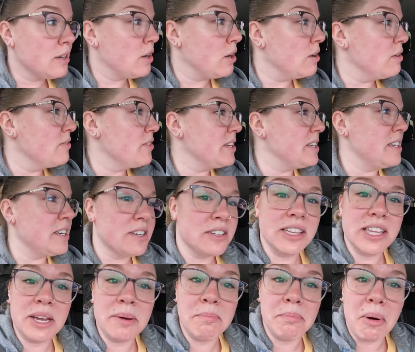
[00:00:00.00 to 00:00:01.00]
COVID
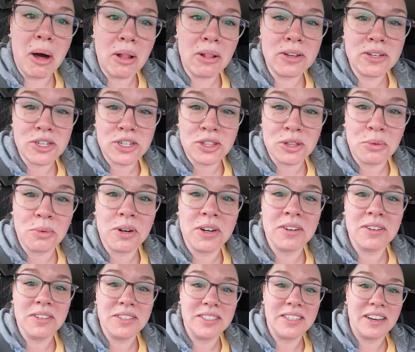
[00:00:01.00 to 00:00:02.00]
nearly abolished the
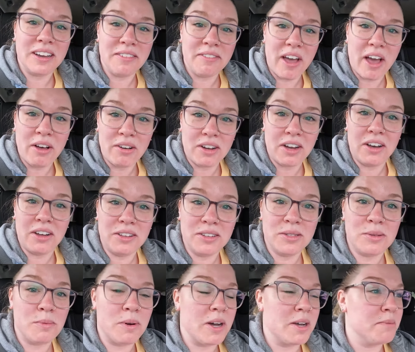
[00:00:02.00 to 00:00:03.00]
world of alcohol
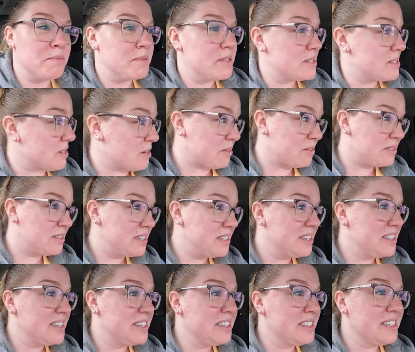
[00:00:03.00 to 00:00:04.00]
swabs, so
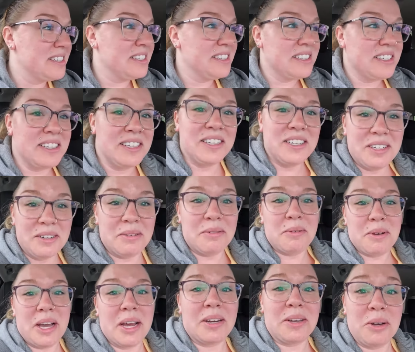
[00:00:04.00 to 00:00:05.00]

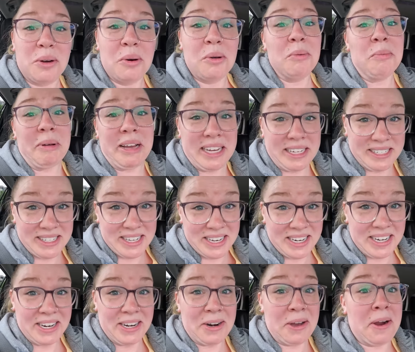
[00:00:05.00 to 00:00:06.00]
we got a gold mine
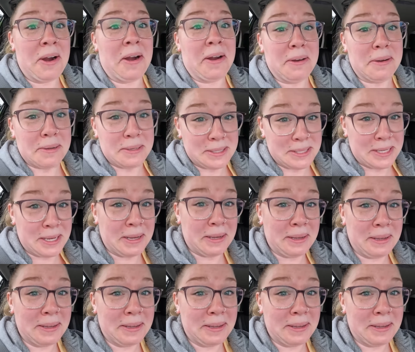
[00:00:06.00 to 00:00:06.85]
sitting in our house.